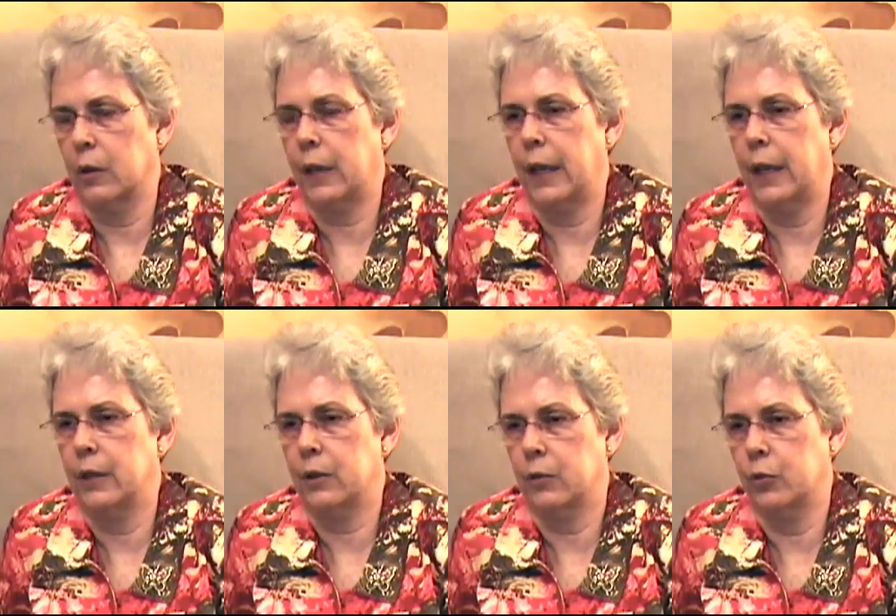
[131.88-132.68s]

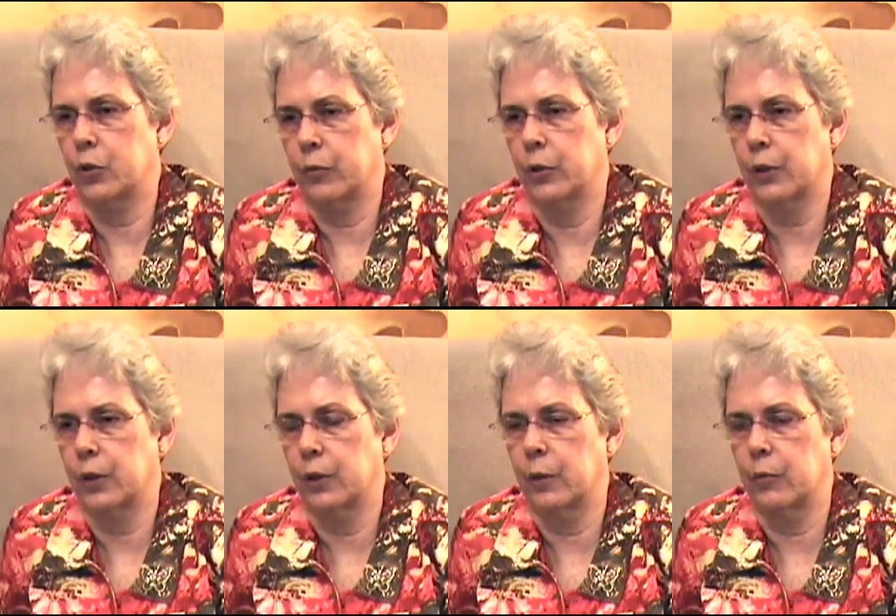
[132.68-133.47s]
case, which I've worked
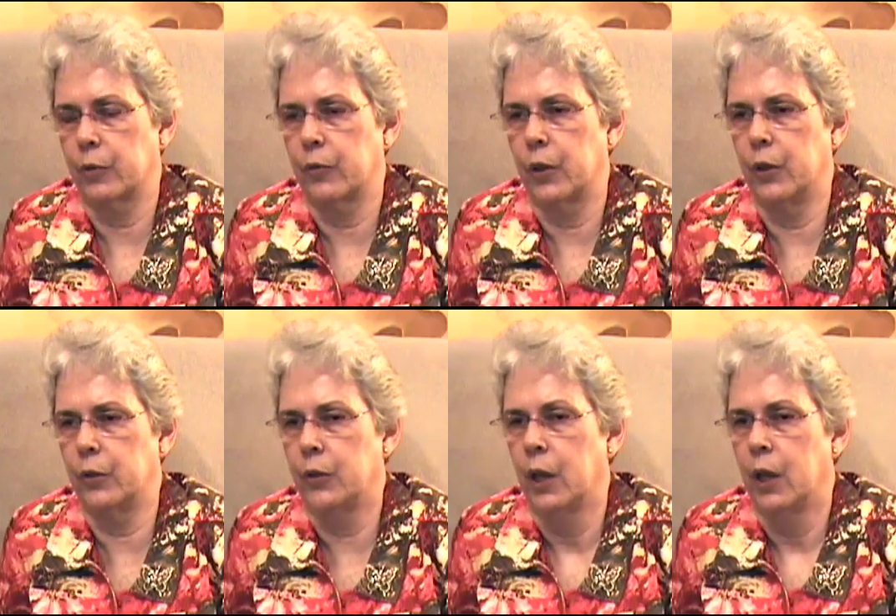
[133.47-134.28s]
on a number of
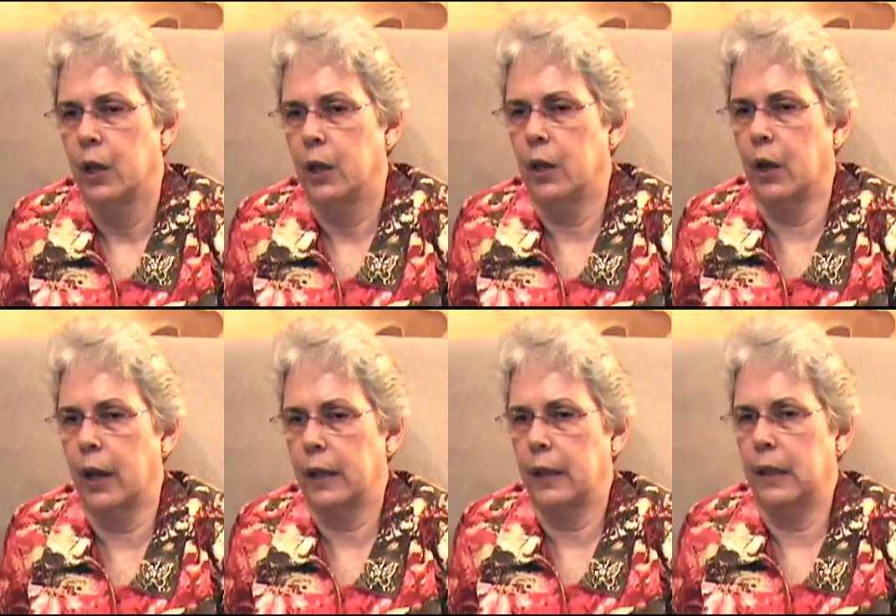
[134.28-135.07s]
those. You know,
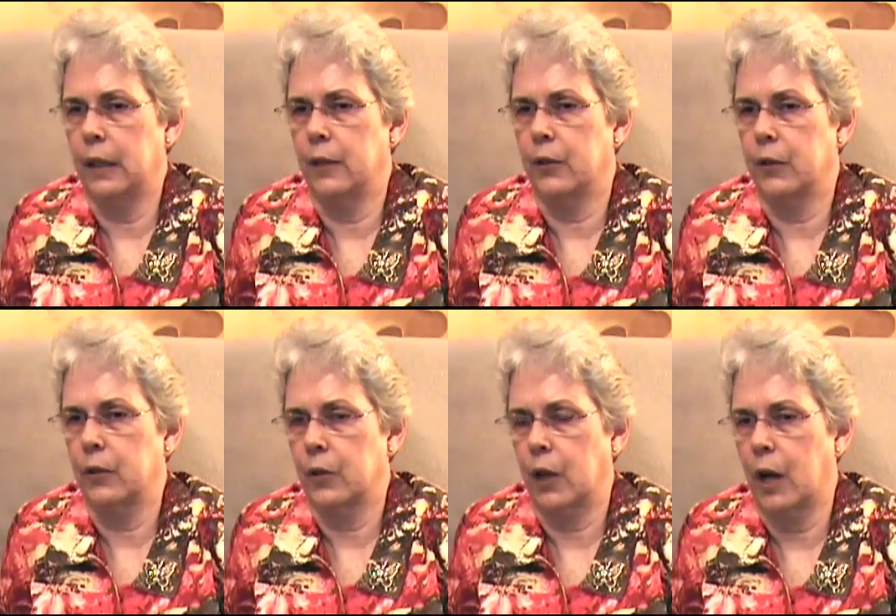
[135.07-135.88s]
I can get into
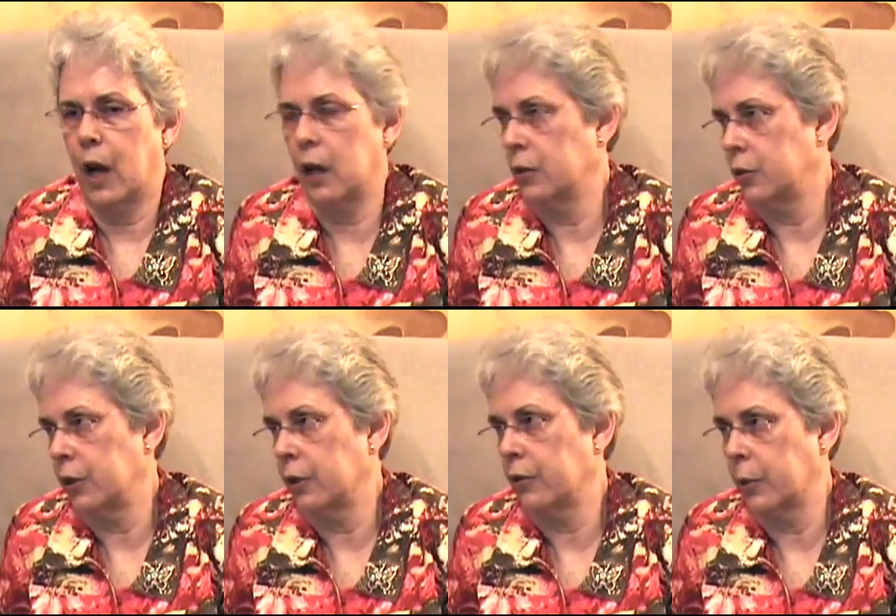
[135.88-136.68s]
the
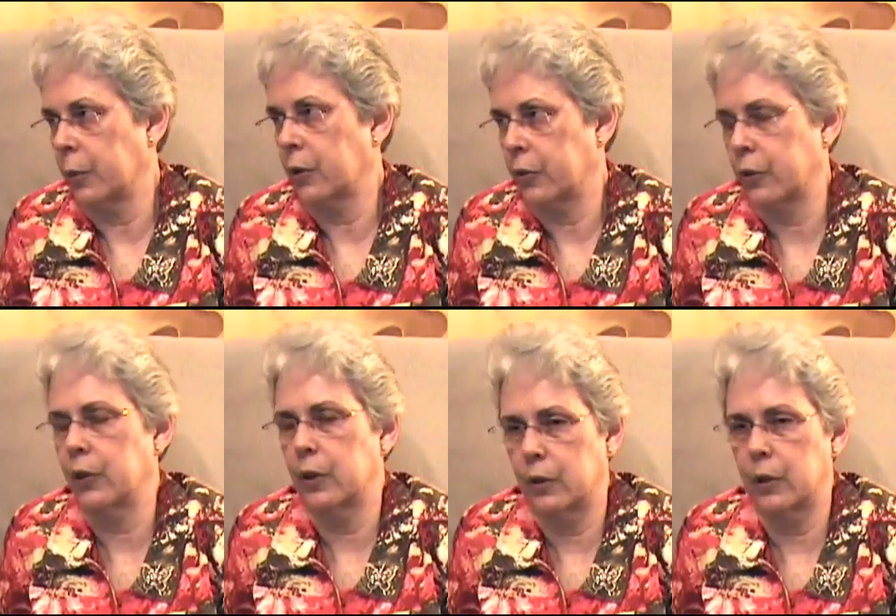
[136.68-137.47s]
psychology of the
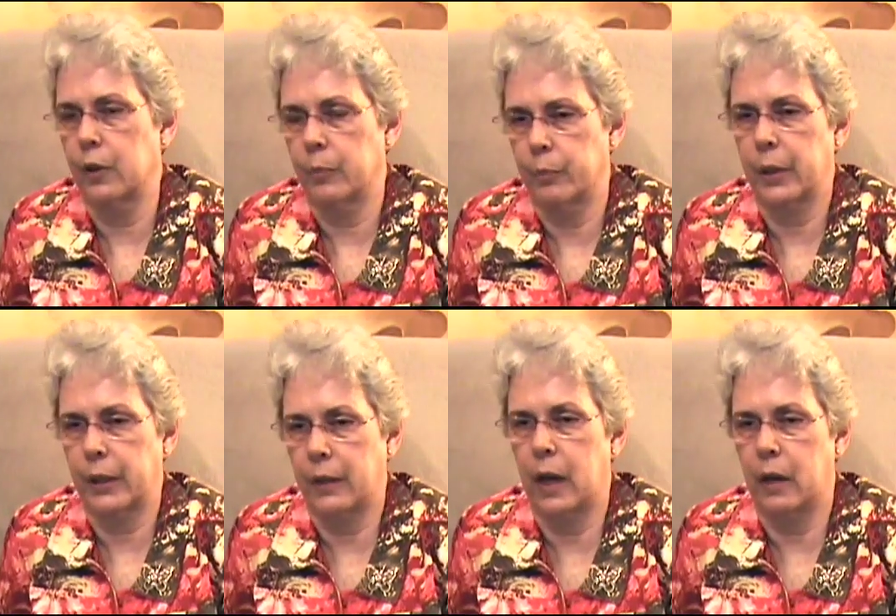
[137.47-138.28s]
person and
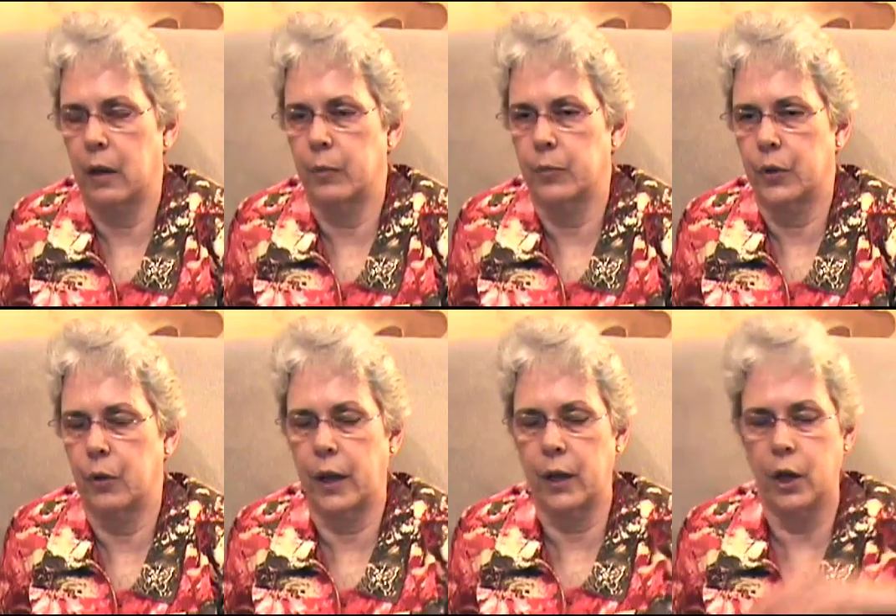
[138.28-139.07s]
pick that up.
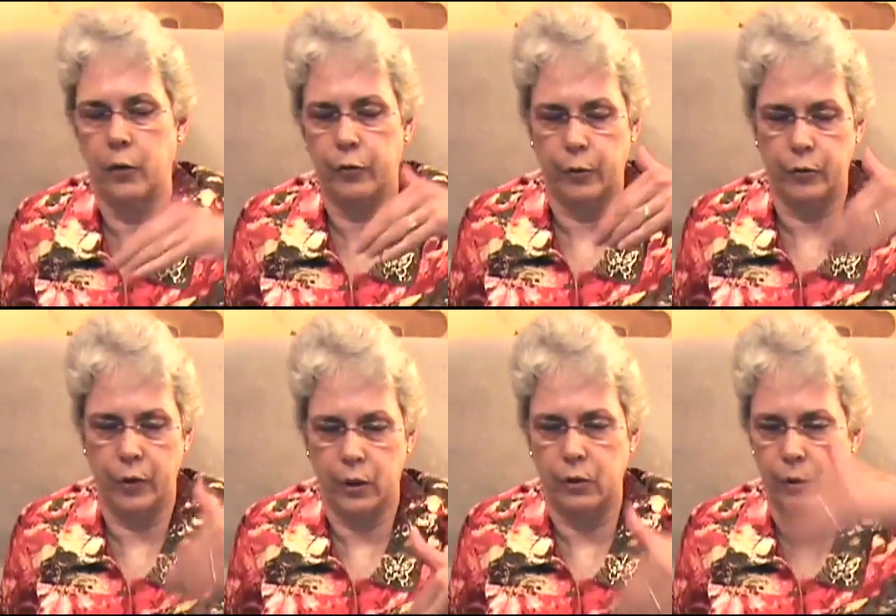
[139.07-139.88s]
So I go from
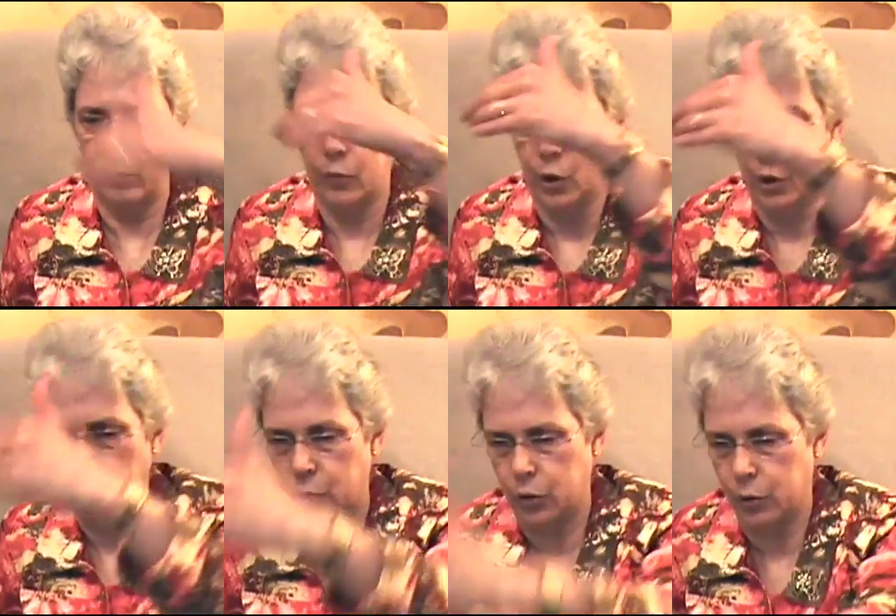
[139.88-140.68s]
victim
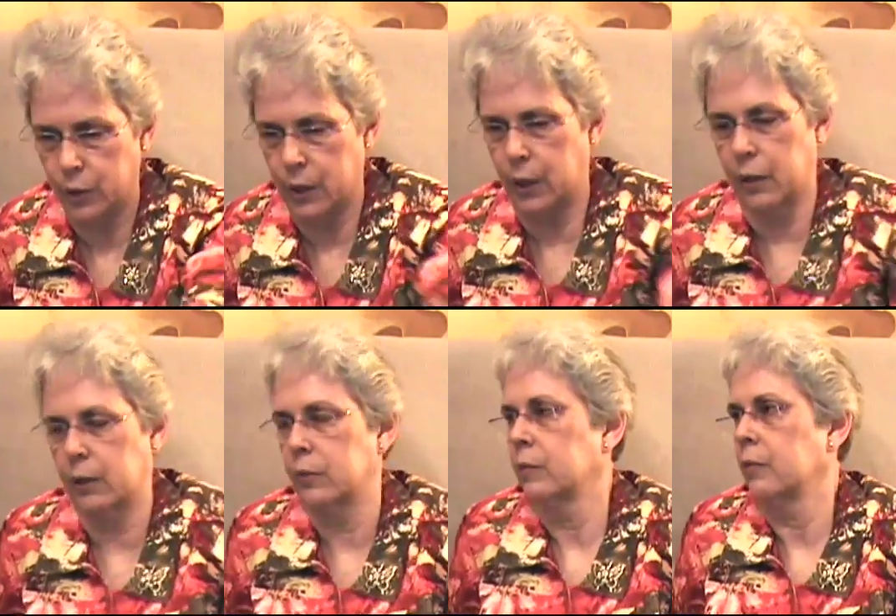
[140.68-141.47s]
to
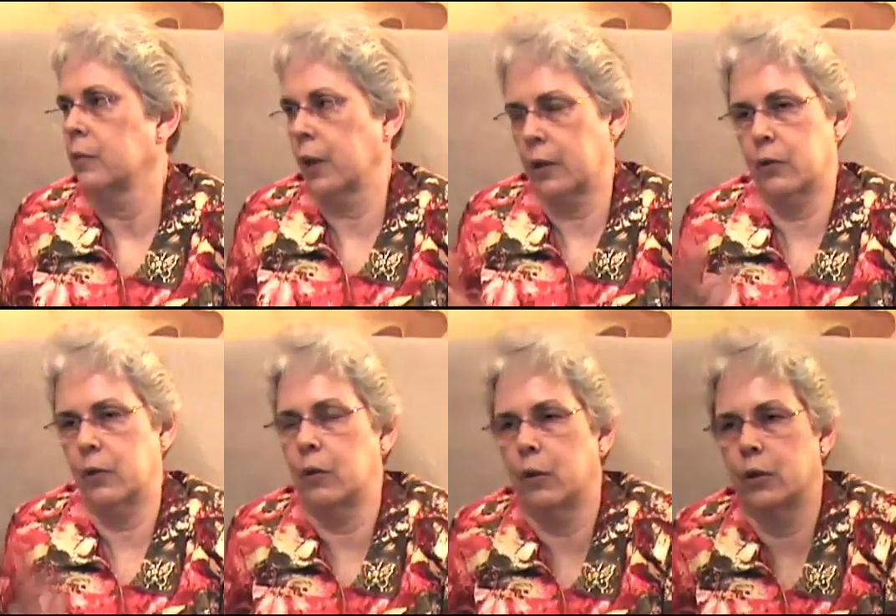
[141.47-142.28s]
assailant, to answer
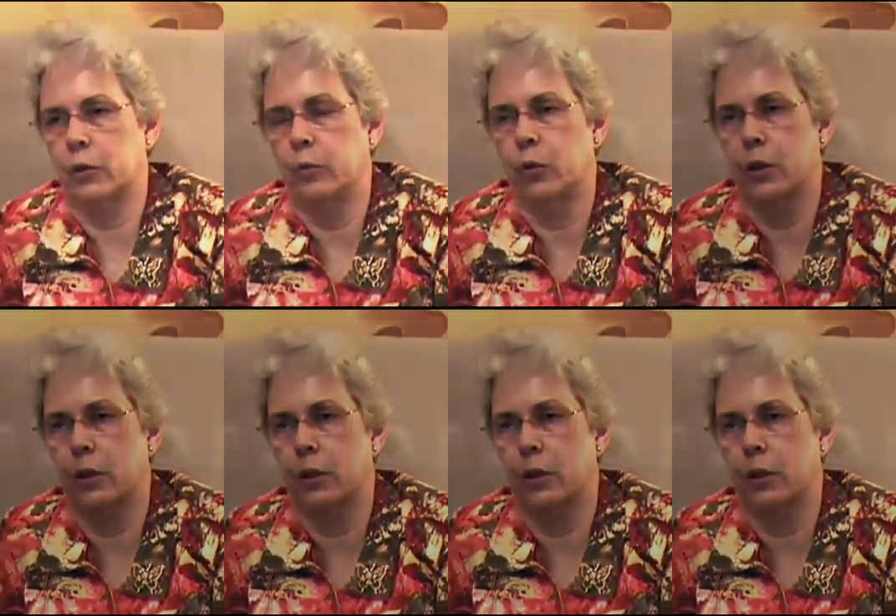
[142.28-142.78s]
your question more